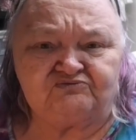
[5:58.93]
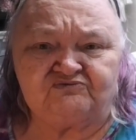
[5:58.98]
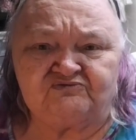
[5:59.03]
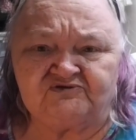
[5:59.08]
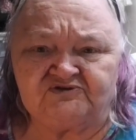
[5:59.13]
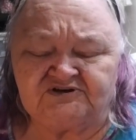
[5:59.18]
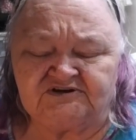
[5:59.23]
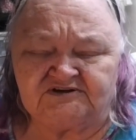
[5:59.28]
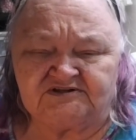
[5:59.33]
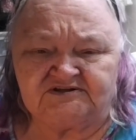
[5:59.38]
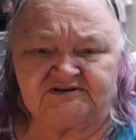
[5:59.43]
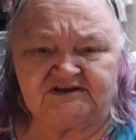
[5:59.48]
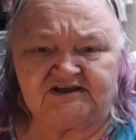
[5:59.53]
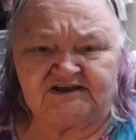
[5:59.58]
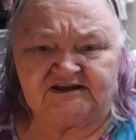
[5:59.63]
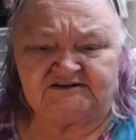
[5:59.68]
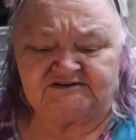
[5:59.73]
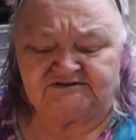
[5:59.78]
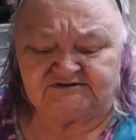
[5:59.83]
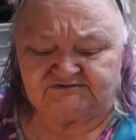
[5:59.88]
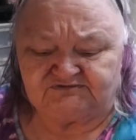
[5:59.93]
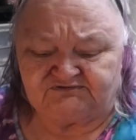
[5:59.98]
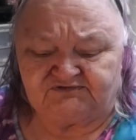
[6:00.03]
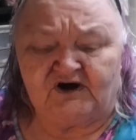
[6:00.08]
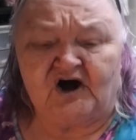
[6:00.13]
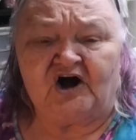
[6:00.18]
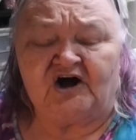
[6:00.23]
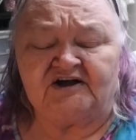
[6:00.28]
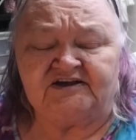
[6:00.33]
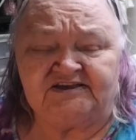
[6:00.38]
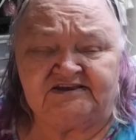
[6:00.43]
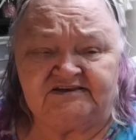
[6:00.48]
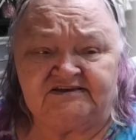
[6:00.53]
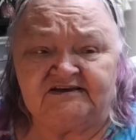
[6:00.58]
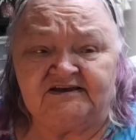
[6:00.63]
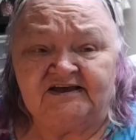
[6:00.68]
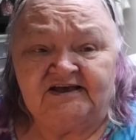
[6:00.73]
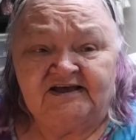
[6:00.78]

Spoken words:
really getting foggy,